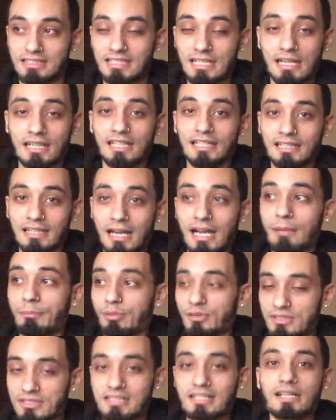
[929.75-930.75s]

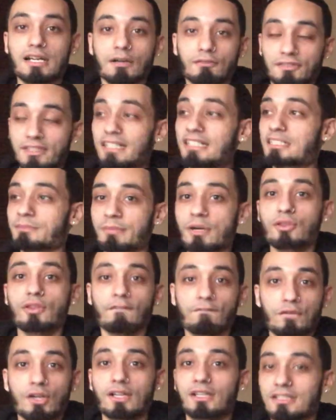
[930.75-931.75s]
99% of these
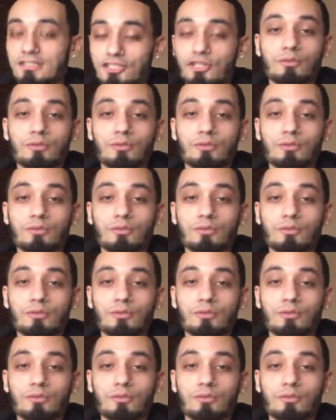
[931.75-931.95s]
motherfuckers